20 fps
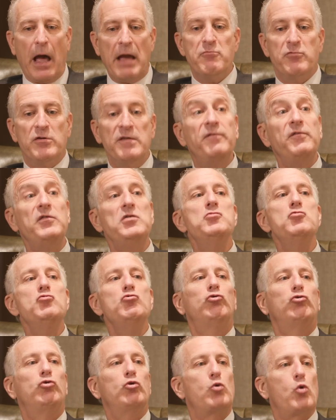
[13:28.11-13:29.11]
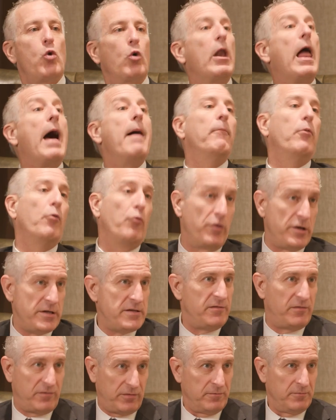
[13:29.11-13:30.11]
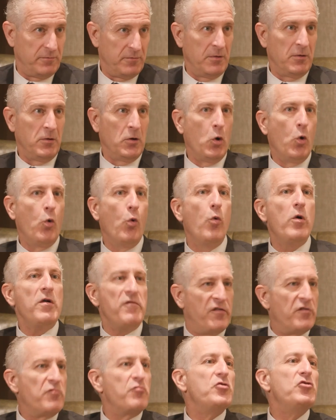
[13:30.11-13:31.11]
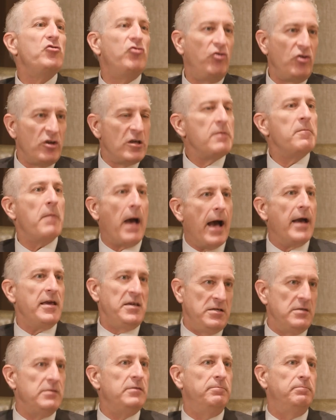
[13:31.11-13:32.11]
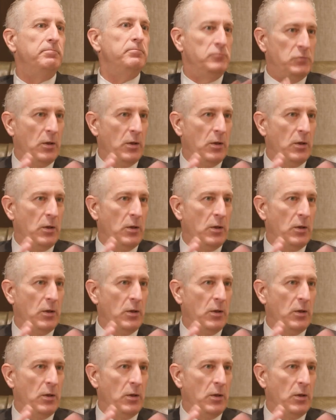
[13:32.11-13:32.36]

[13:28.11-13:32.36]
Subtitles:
I refuse to collaborate with a regime, i.e.